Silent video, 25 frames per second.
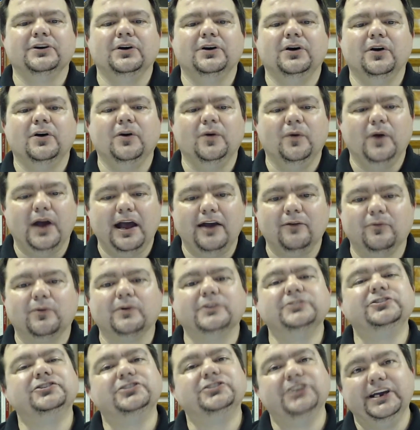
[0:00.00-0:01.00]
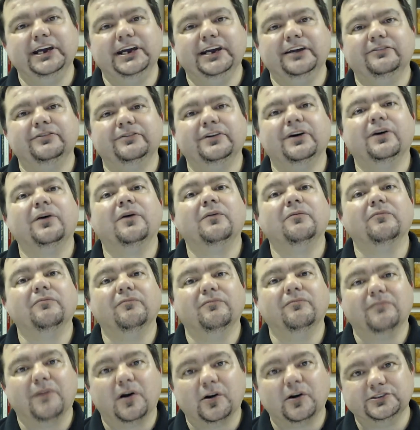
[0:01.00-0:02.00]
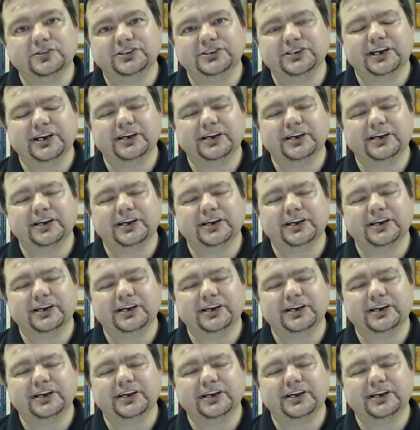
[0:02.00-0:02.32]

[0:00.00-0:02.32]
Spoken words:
who have received mercy.